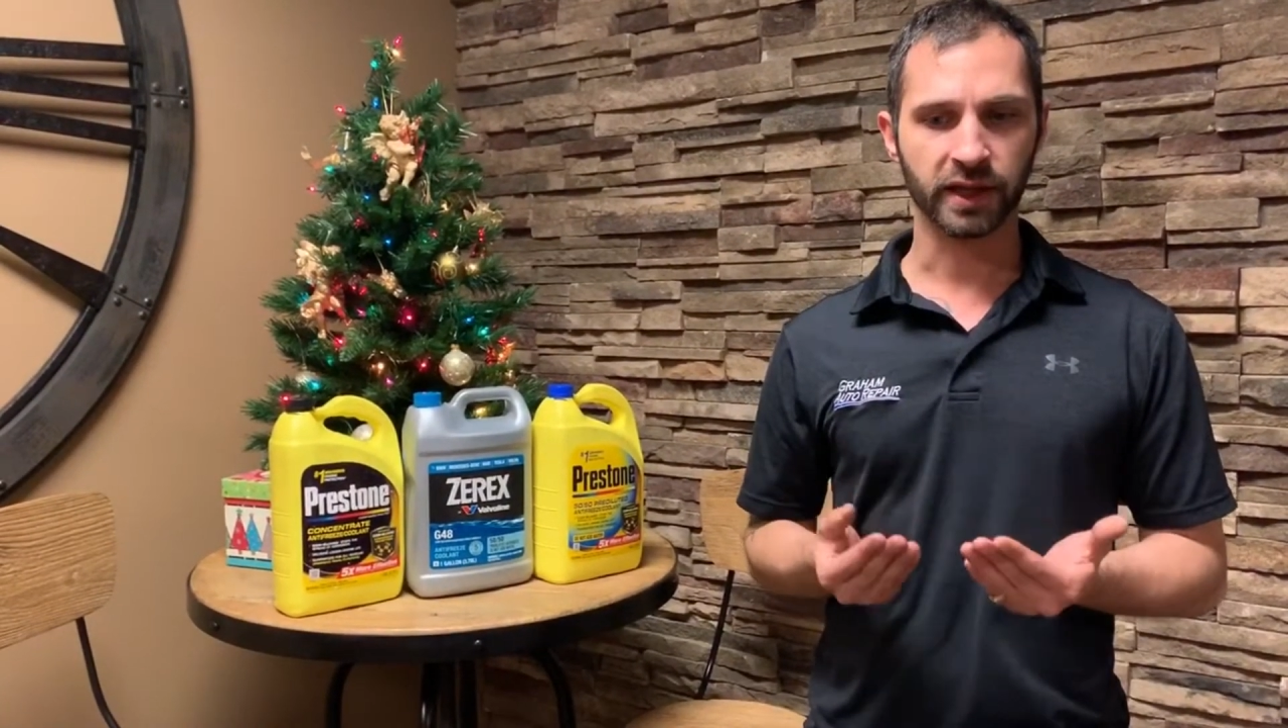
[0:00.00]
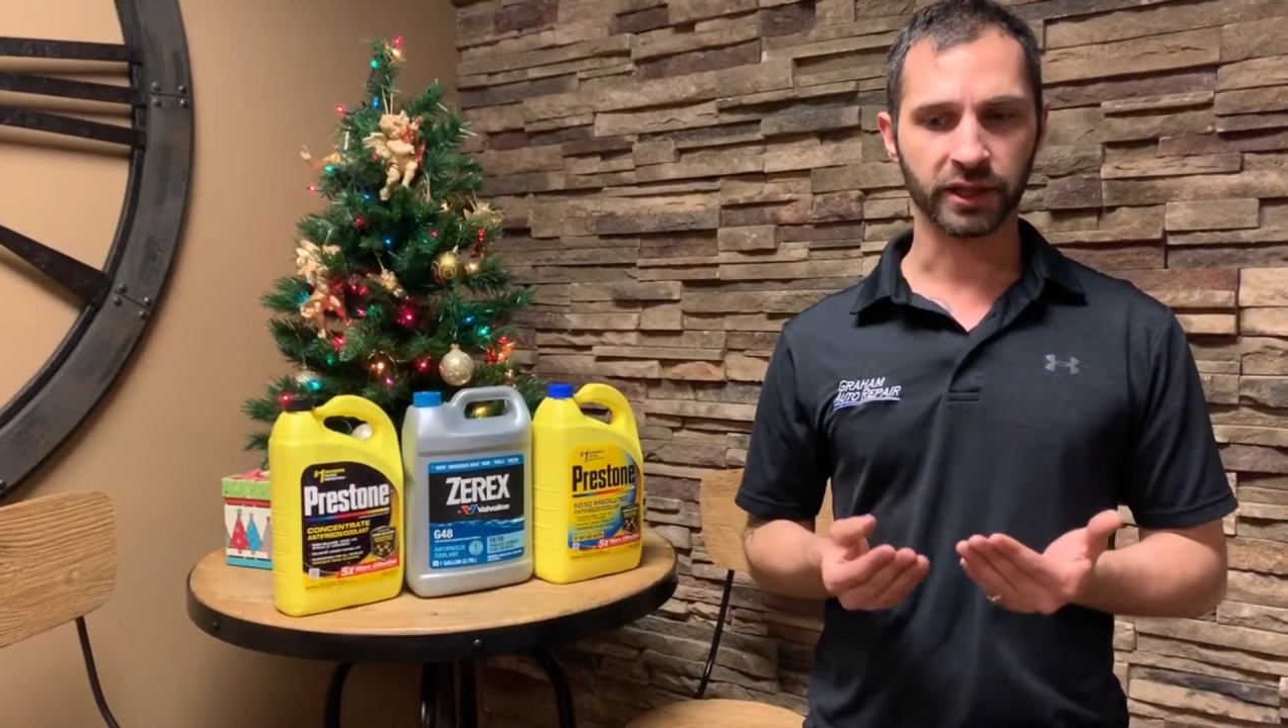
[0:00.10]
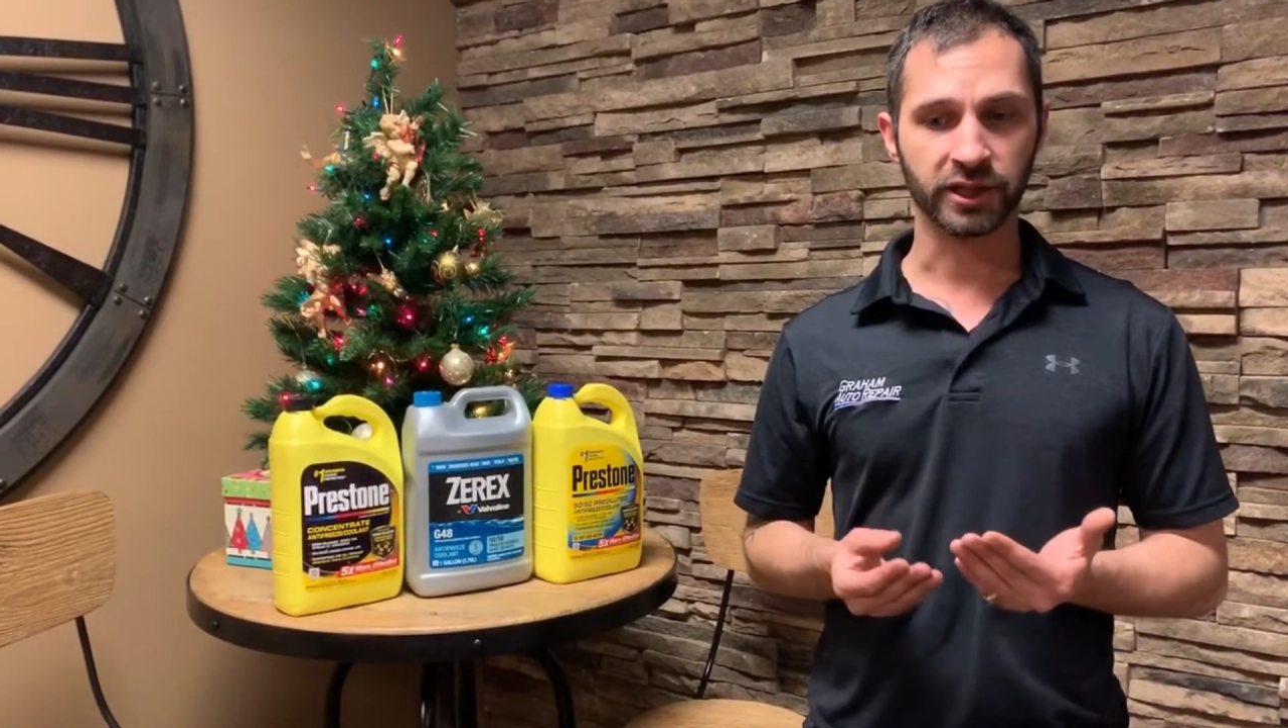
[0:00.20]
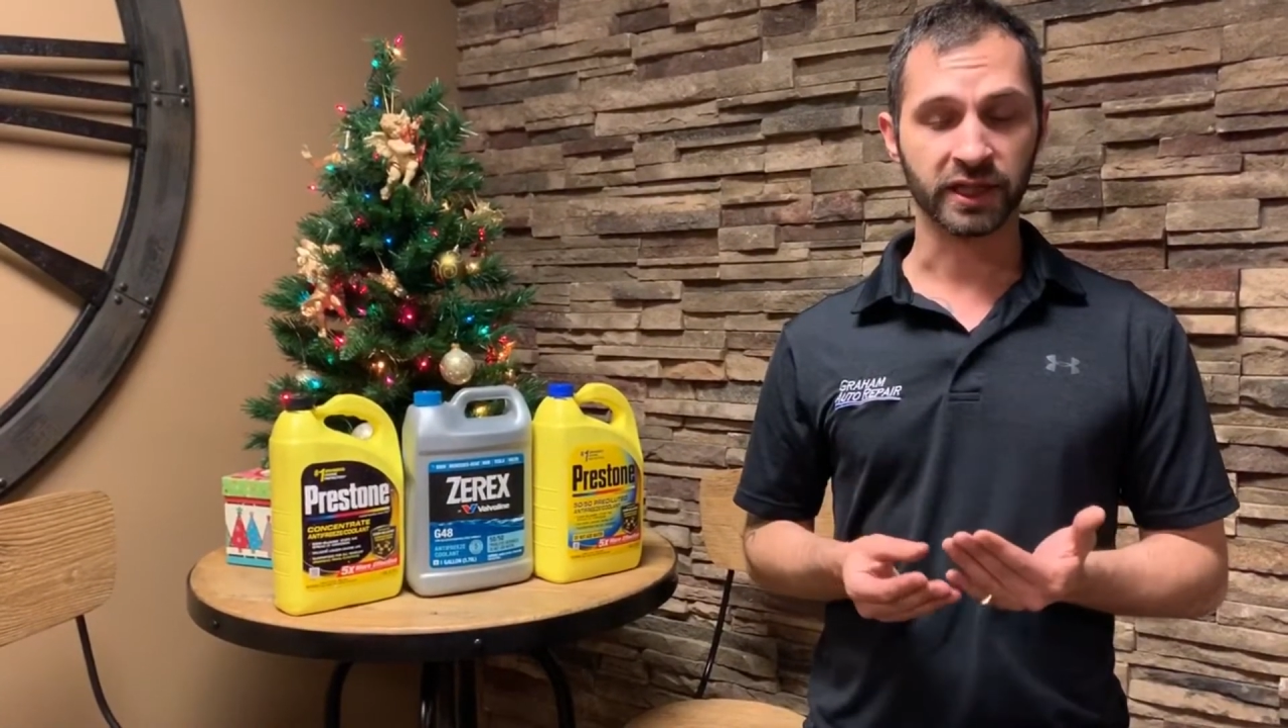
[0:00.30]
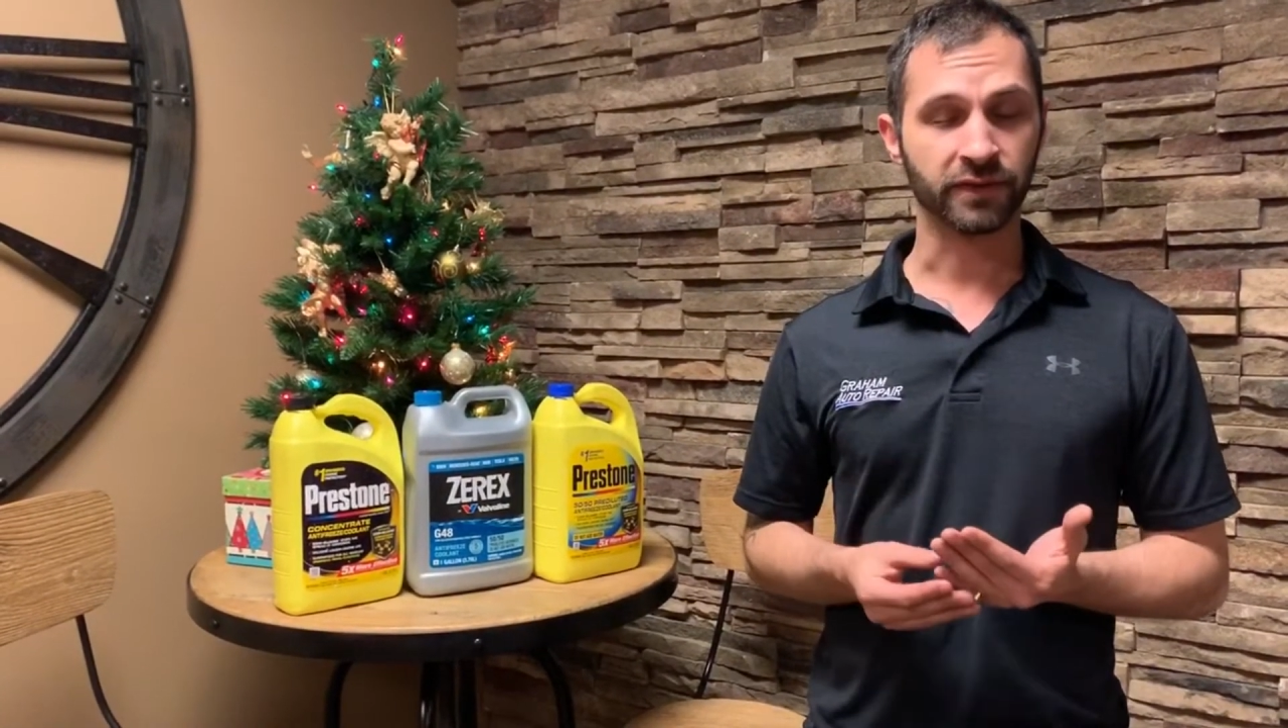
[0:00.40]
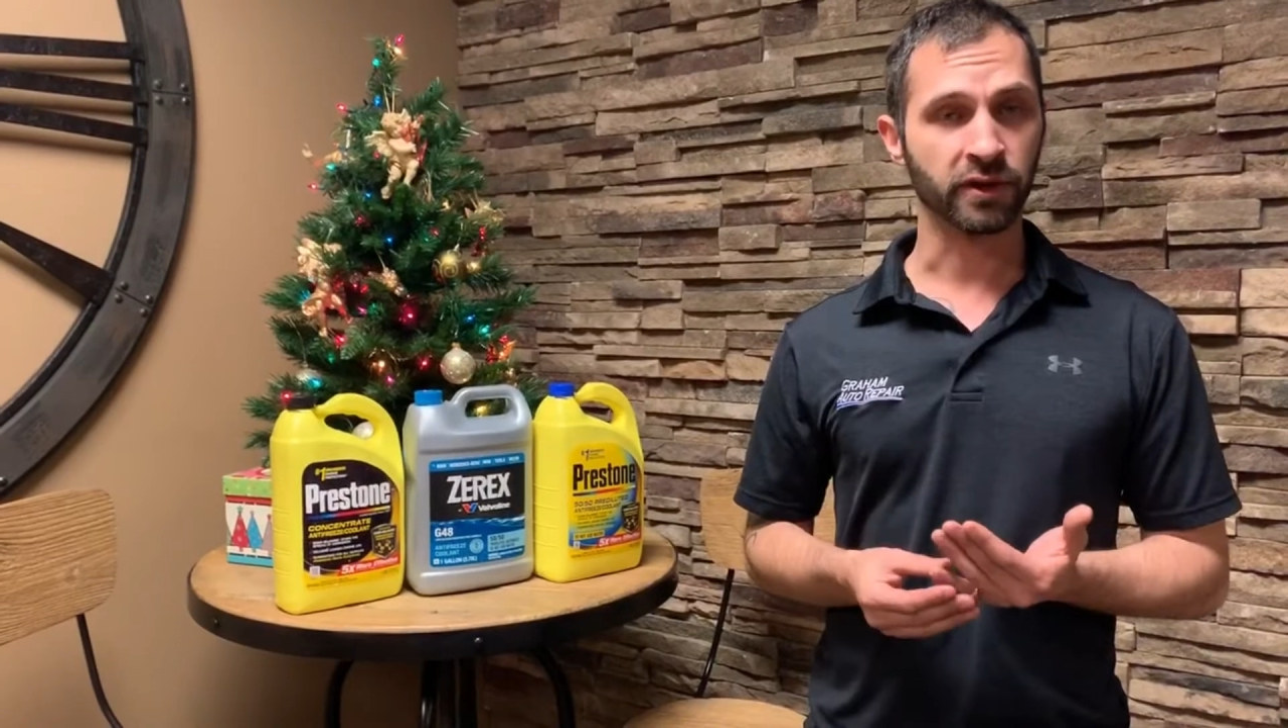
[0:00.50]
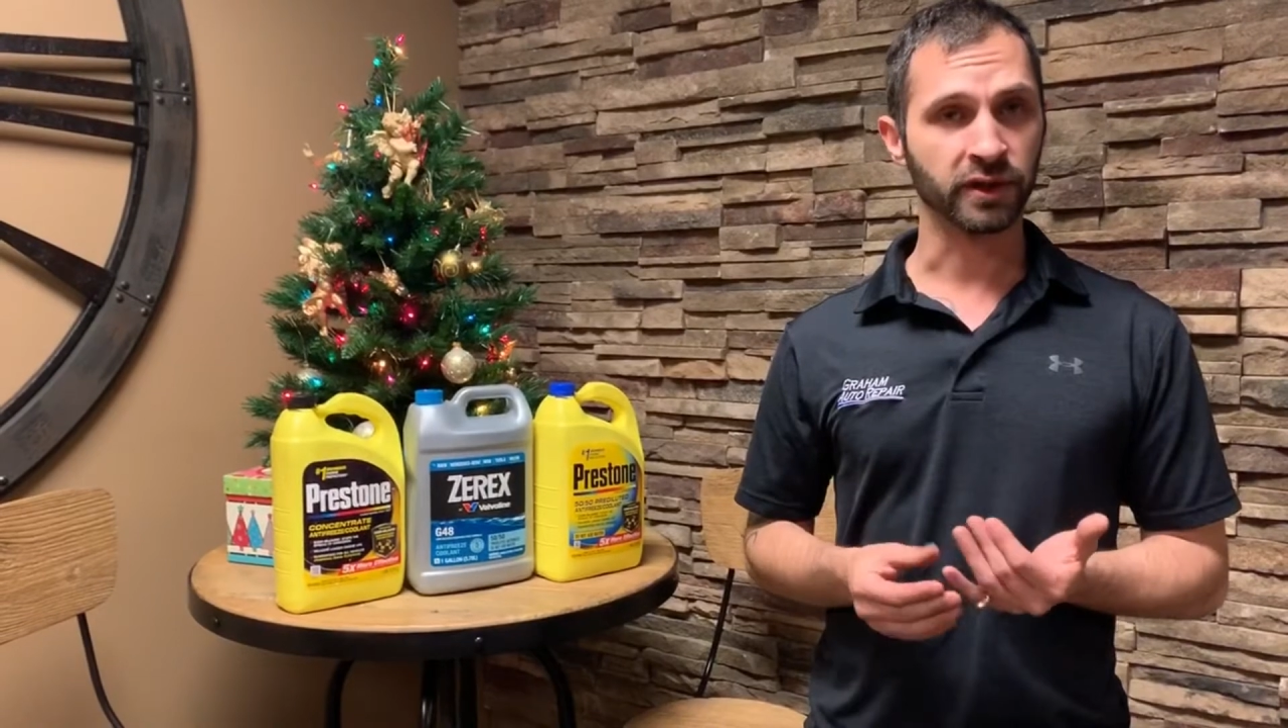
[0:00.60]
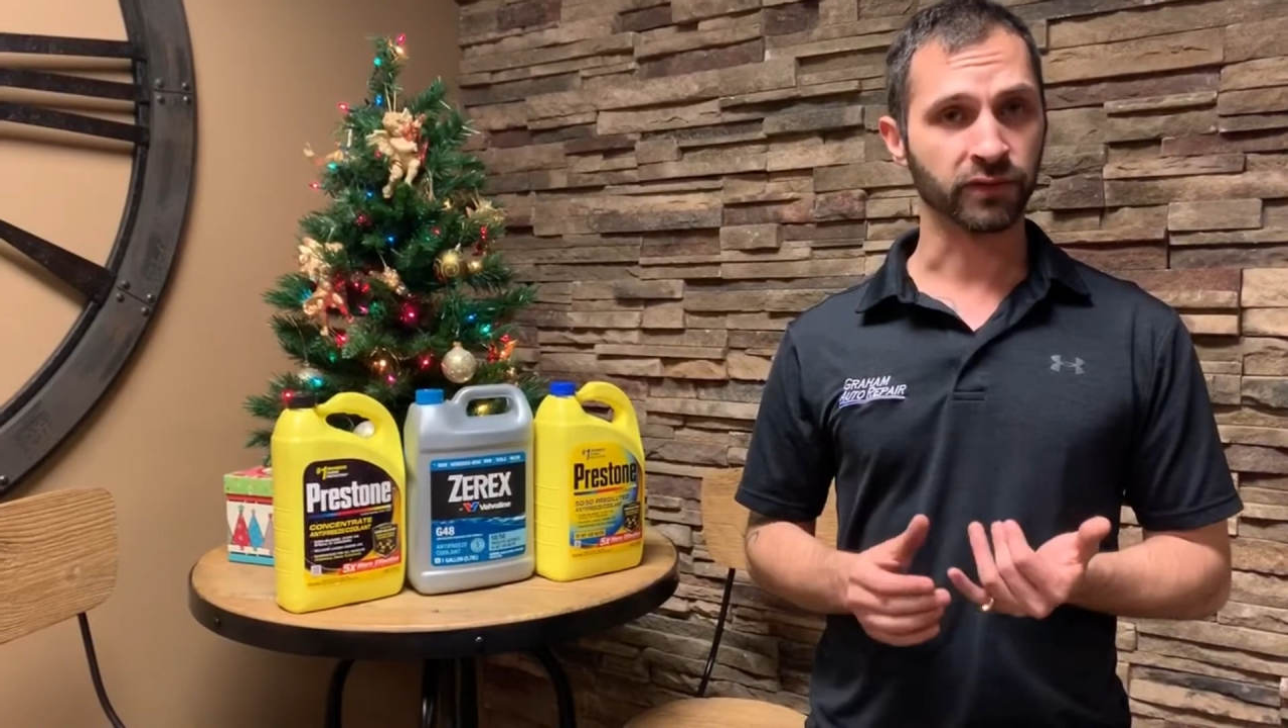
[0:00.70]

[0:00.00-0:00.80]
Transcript: engine as far as